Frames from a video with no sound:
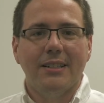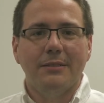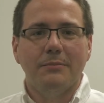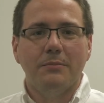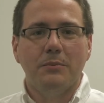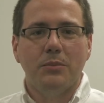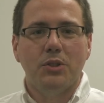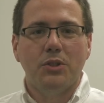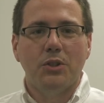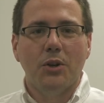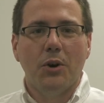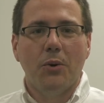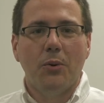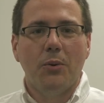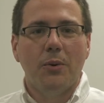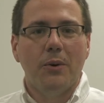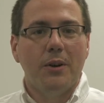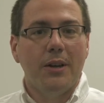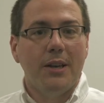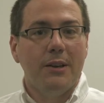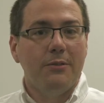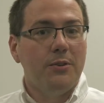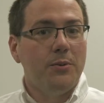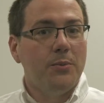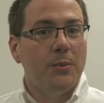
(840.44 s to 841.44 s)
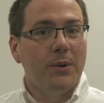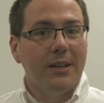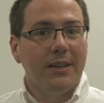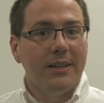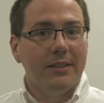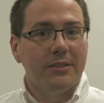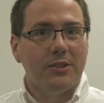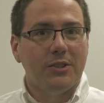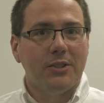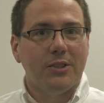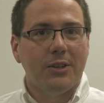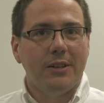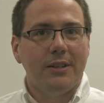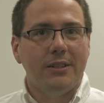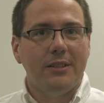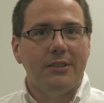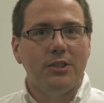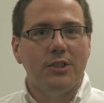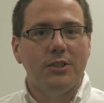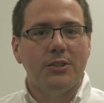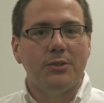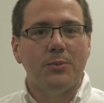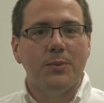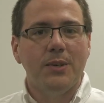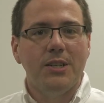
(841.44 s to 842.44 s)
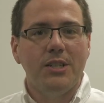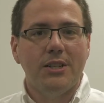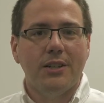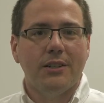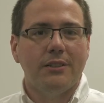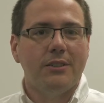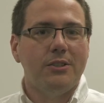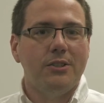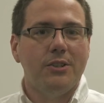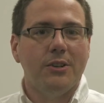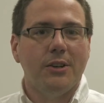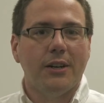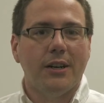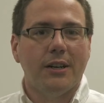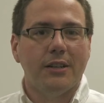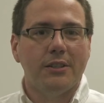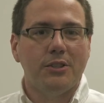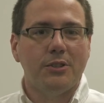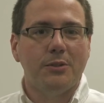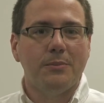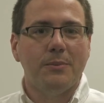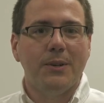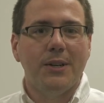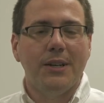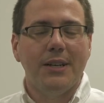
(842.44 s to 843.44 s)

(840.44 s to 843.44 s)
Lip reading: So if you want to get started, just reach out to your customer